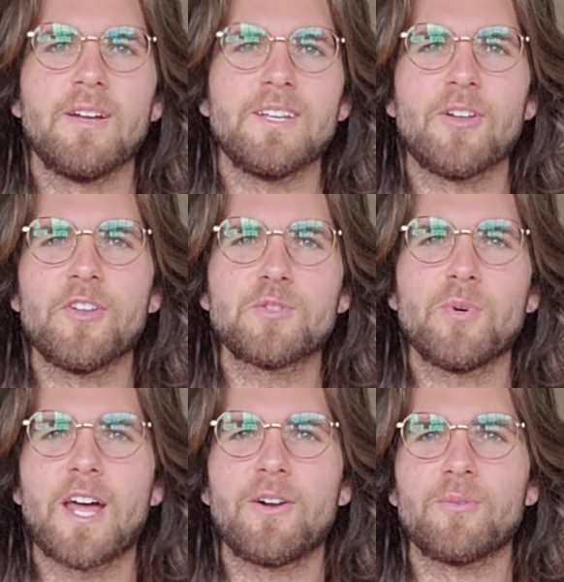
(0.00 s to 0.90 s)
know, this
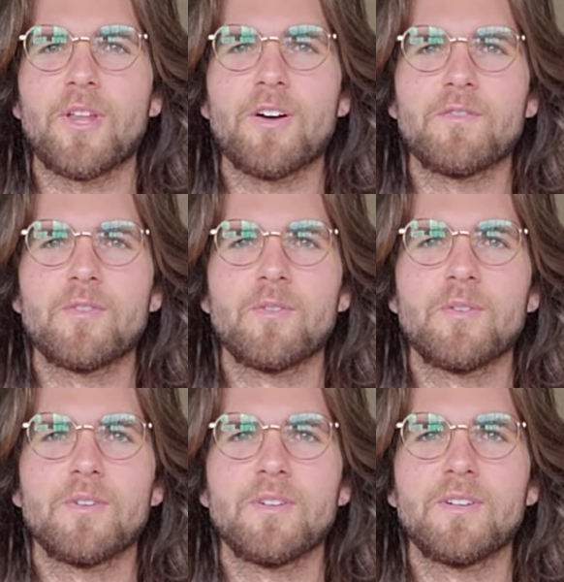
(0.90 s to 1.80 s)
one I don't love.
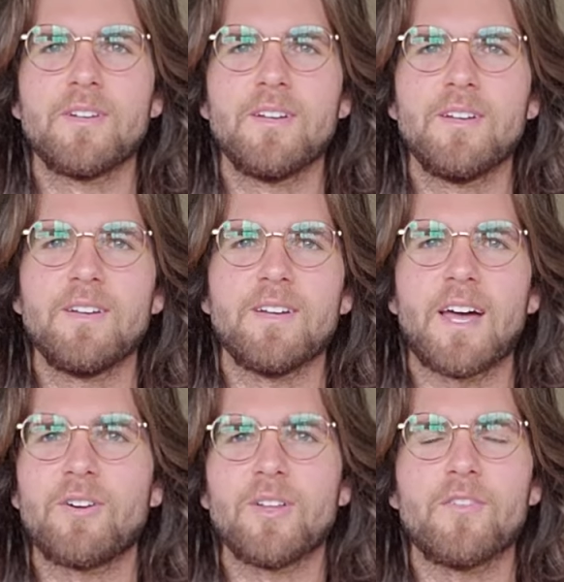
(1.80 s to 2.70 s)

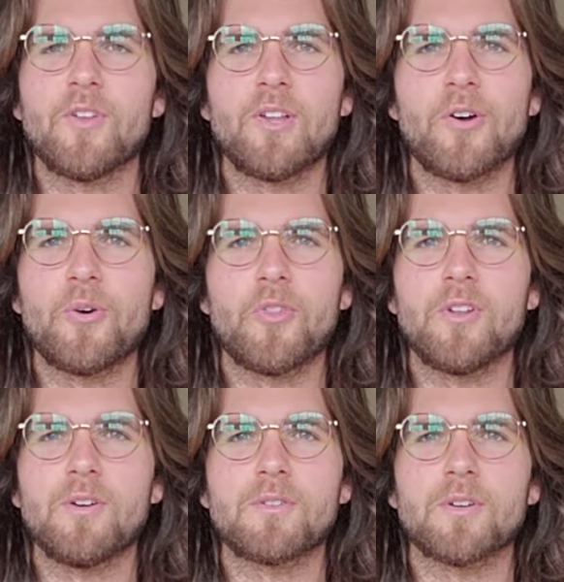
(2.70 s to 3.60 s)
I don't love the
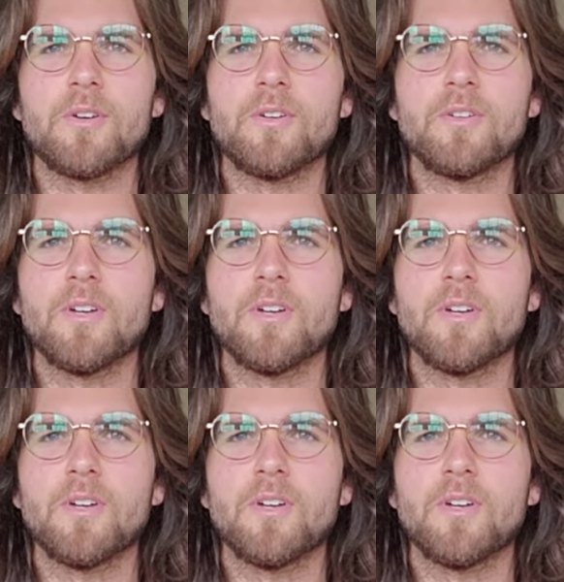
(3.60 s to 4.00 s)
low third.